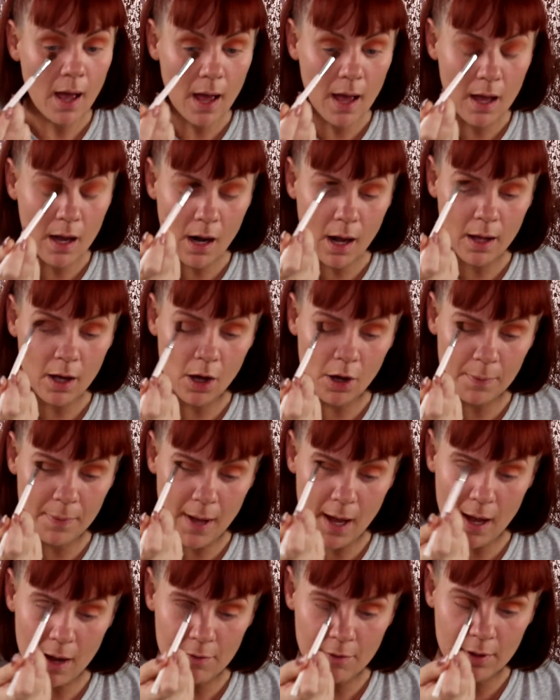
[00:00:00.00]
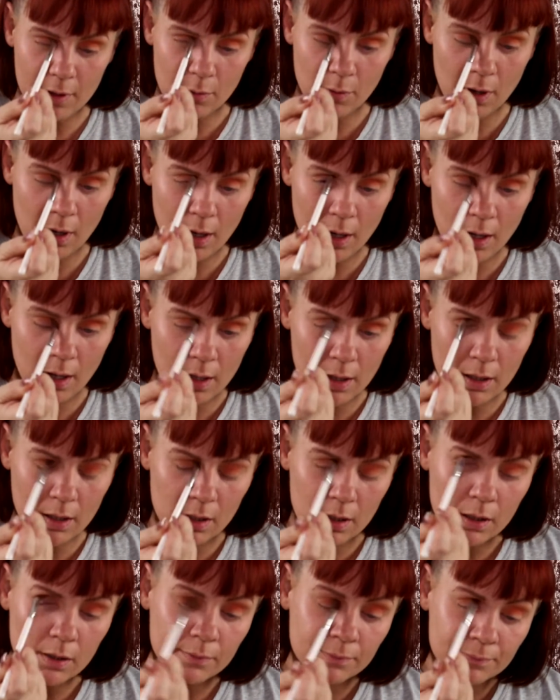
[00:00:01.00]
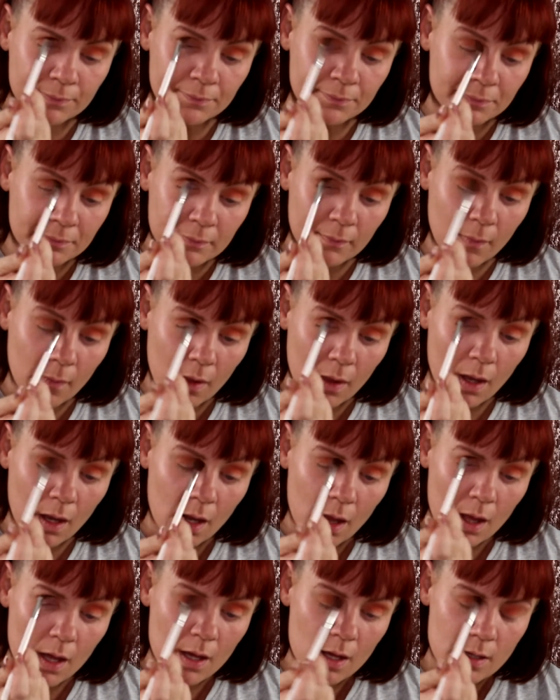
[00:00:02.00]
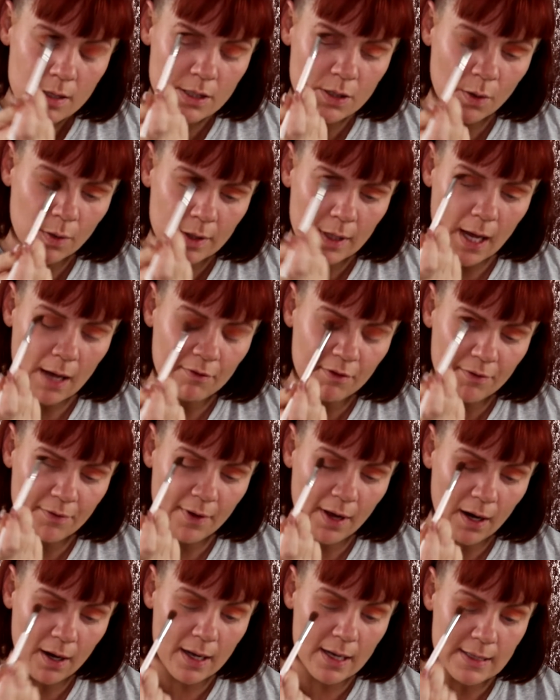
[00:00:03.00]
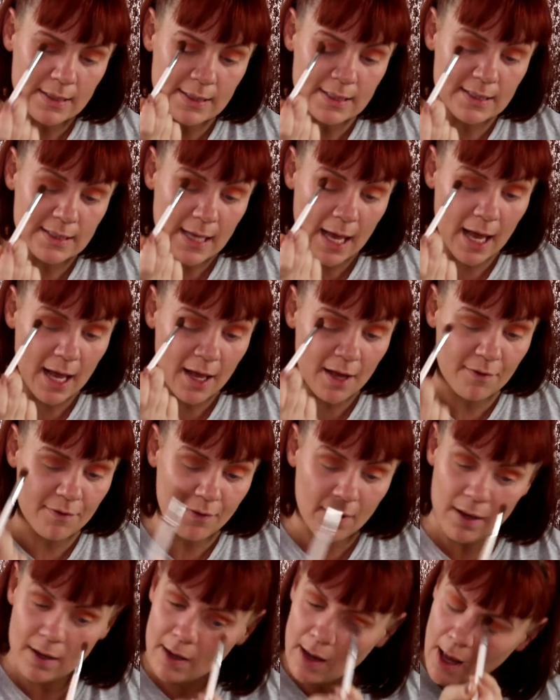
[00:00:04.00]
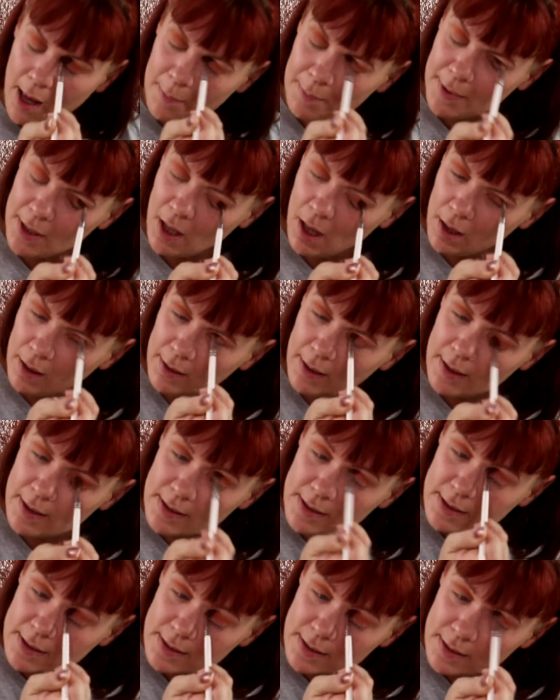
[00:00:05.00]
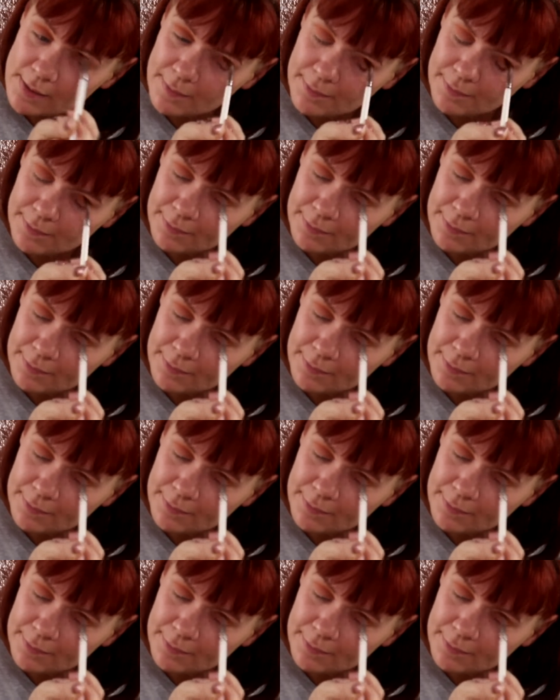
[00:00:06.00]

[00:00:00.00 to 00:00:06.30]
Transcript: And I hope everyone is going to have a very safe and happy holidays.